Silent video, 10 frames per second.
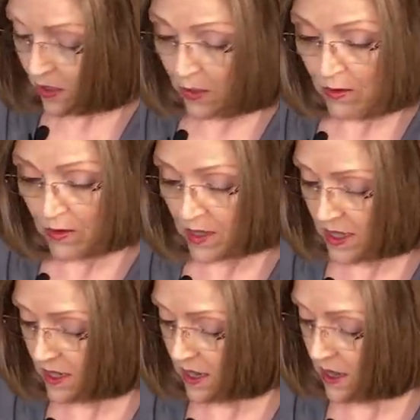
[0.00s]

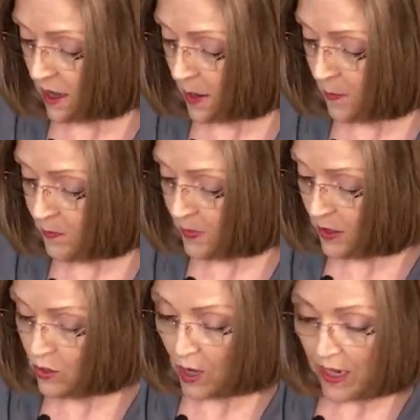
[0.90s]
those um,
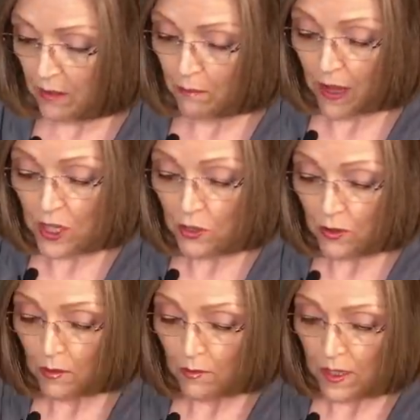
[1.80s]
dried
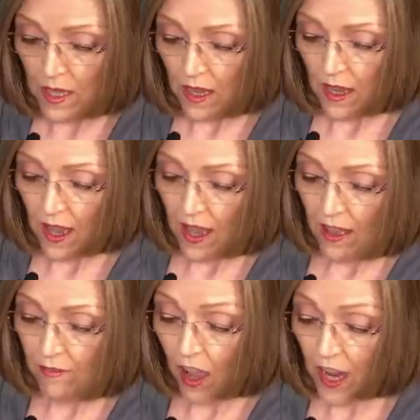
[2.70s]
mushrooms
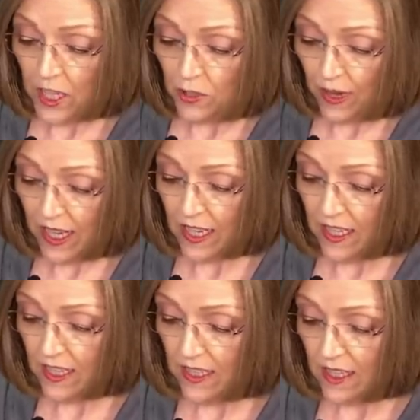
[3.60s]
have
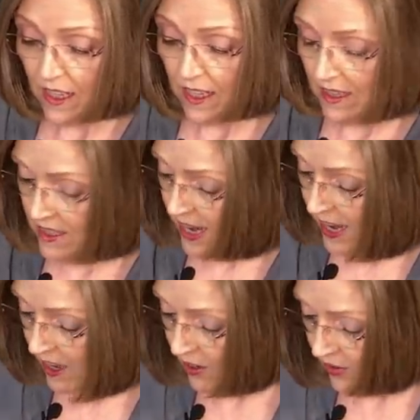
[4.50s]
hydrated
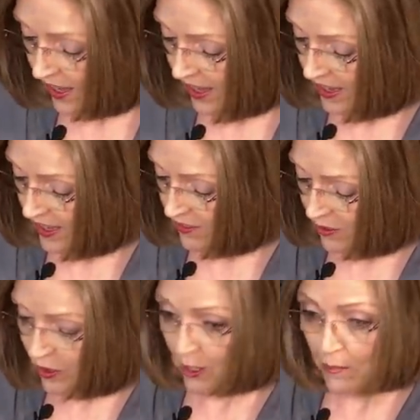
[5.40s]
now and
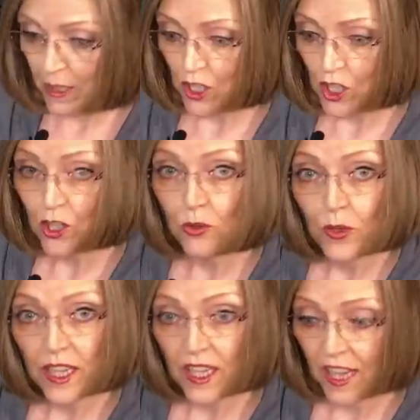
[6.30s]
they're gonna be
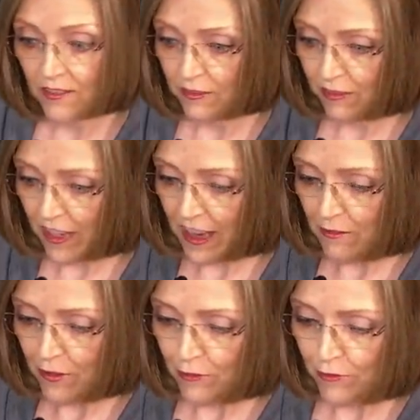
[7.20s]
chewy and
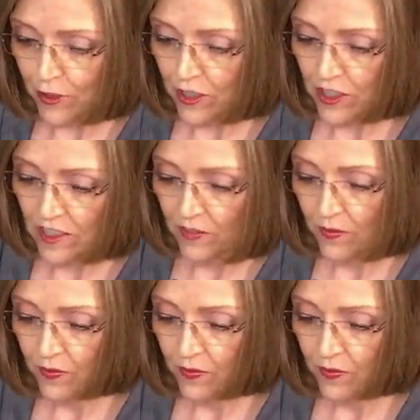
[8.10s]
flavorful.